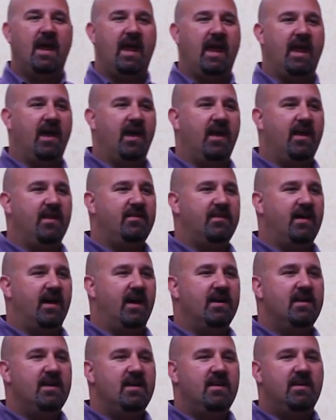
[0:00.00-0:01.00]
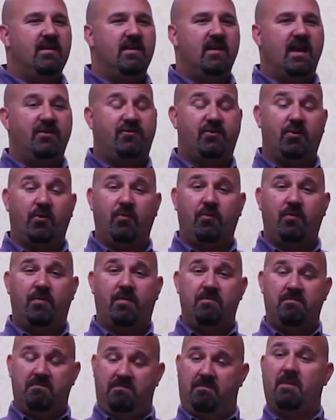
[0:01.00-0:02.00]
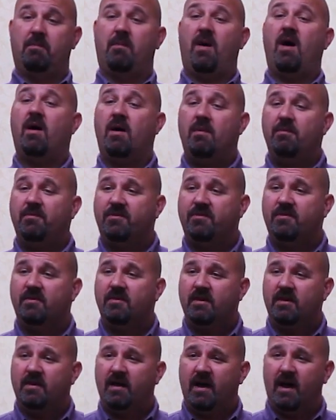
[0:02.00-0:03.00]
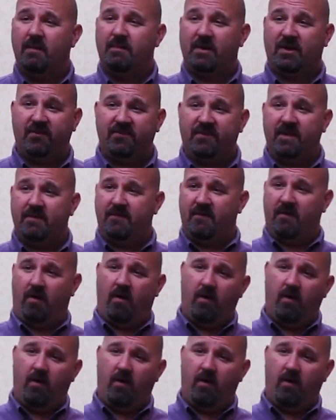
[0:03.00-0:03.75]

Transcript: And so the moms, because they've